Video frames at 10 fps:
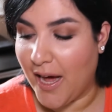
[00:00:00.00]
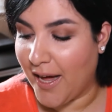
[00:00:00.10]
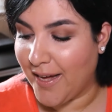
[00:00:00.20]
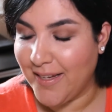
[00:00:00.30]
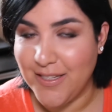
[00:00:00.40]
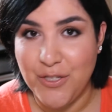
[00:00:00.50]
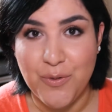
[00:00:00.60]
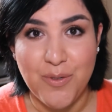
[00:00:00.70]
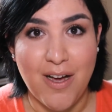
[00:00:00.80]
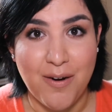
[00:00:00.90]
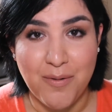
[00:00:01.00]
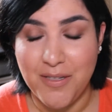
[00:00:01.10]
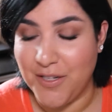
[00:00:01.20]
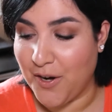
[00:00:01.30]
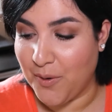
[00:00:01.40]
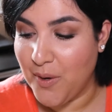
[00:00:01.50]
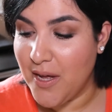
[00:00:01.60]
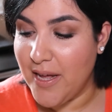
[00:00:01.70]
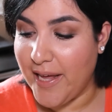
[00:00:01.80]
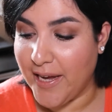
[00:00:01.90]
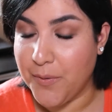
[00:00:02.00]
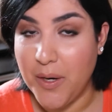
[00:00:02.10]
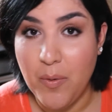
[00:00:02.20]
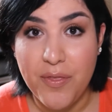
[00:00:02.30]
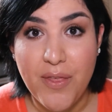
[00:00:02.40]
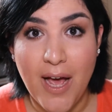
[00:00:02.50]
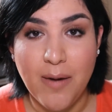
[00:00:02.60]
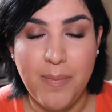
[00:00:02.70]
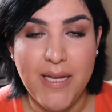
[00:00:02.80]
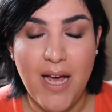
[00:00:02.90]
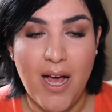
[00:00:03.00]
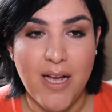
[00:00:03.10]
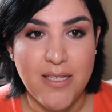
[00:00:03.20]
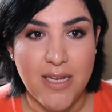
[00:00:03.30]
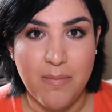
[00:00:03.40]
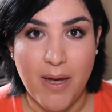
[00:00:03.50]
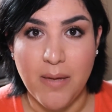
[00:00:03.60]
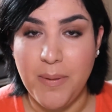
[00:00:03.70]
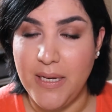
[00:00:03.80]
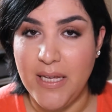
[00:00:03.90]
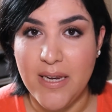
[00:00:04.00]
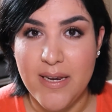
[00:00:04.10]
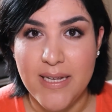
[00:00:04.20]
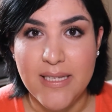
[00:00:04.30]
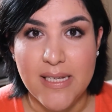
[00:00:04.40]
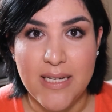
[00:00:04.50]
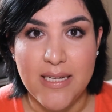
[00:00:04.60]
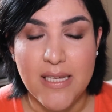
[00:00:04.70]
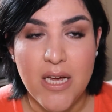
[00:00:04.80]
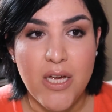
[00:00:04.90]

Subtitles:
I do not, agree with that, because in my opinion, this is